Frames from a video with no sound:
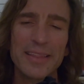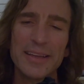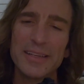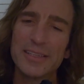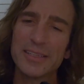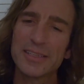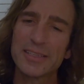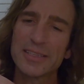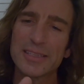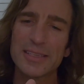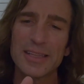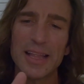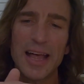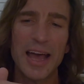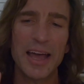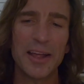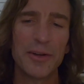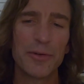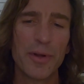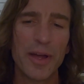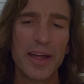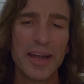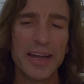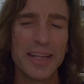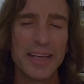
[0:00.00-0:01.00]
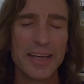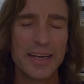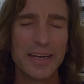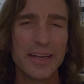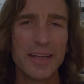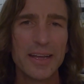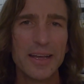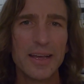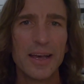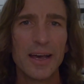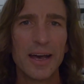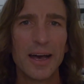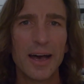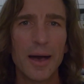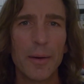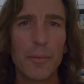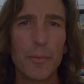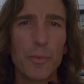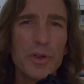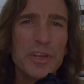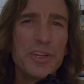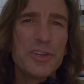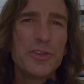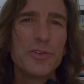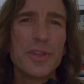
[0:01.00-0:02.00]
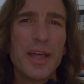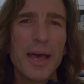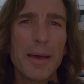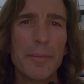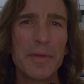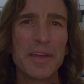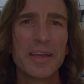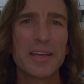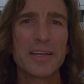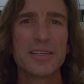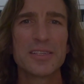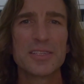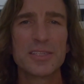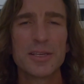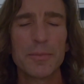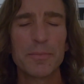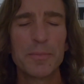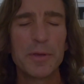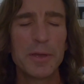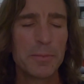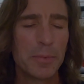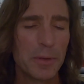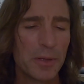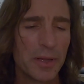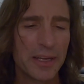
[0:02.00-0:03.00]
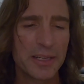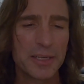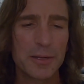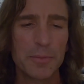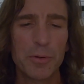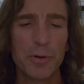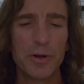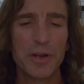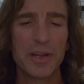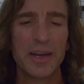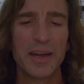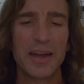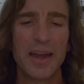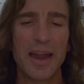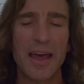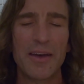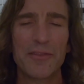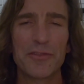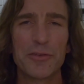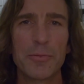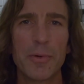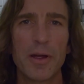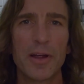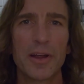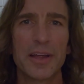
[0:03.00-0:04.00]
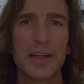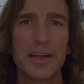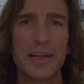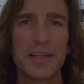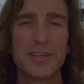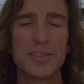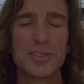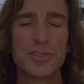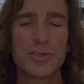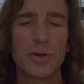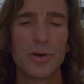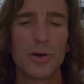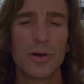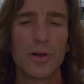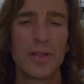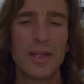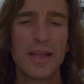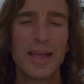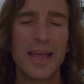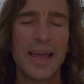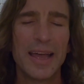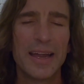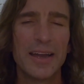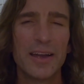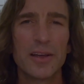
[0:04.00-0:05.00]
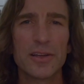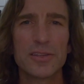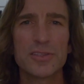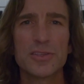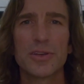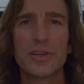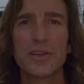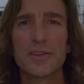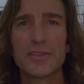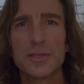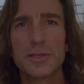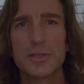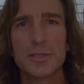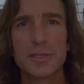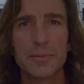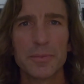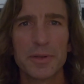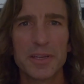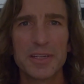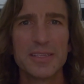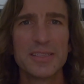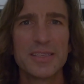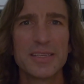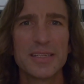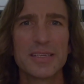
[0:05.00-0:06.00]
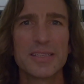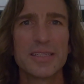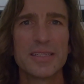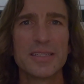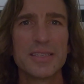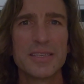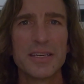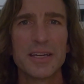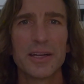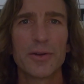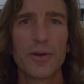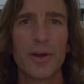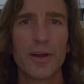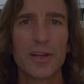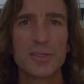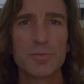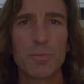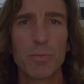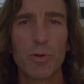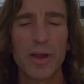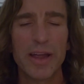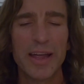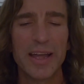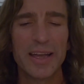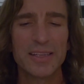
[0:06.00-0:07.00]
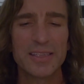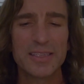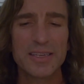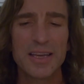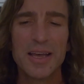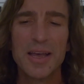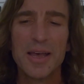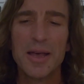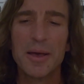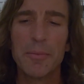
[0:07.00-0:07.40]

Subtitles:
They just slide right in. We do that because some people like to put in an aftermarket insole, and it also gives us some consistency across brands.